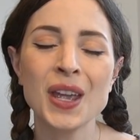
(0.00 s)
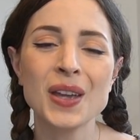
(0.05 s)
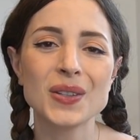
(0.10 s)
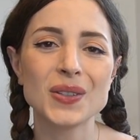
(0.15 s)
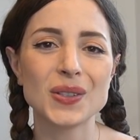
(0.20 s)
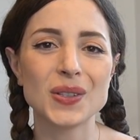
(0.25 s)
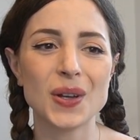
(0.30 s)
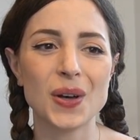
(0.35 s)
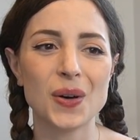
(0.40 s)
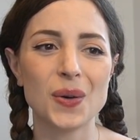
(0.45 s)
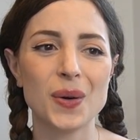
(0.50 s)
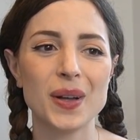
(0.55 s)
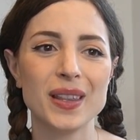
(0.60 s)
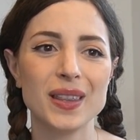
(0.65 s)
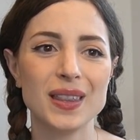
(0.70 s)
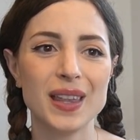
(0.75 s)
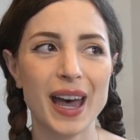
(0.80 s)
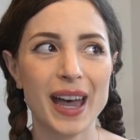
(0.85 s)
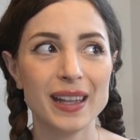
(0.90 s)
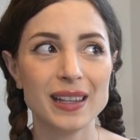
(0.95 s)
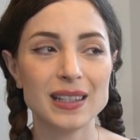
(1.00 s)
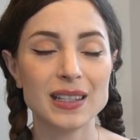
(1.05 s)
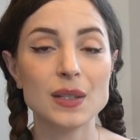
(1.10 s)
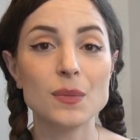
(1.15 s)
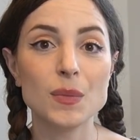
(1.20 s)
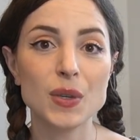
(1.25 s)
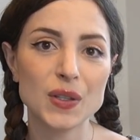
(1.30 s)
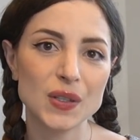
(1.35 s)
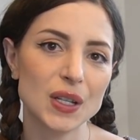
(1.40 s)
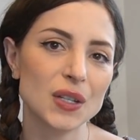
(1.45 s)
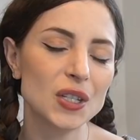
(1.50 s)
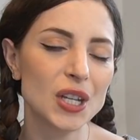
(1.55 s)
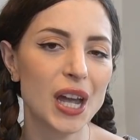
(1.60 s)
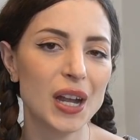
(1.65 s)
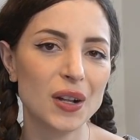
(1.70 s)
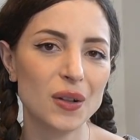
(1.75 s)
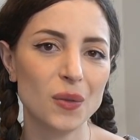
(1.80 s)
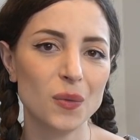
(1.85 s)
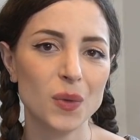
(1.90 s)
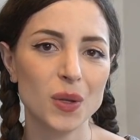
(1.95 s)
so that music
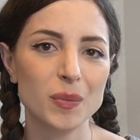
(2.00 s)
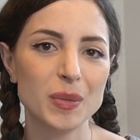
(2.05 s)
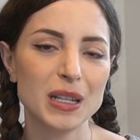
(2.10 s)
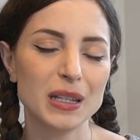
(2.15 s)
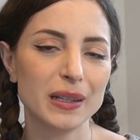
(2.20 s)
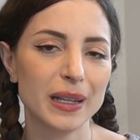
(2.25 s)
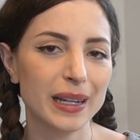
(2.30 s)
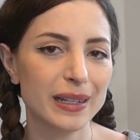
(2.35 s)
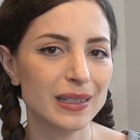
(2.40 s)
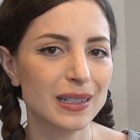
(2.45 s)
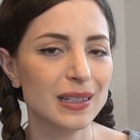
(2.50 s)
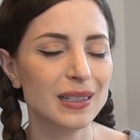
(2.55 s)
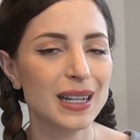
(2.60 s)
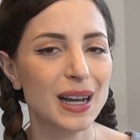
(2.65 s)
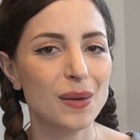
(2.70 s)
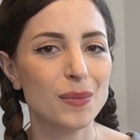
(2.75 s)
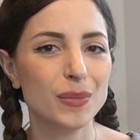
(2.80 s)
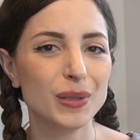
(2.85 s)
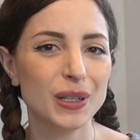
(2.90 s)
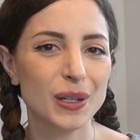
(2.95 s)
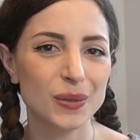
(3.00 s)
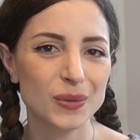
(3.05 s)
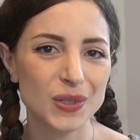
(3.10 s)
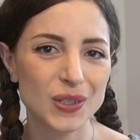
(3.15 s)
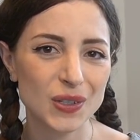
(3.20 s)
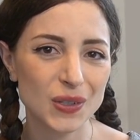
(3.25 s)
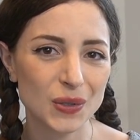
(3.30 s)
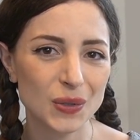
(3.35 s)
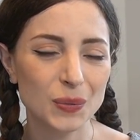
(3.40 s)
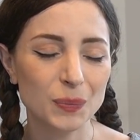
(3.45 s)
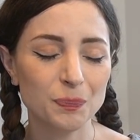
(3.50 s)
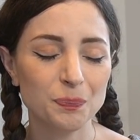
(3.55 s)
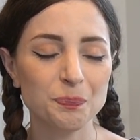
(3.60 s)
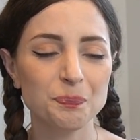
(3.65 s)
channel will be linked down below too.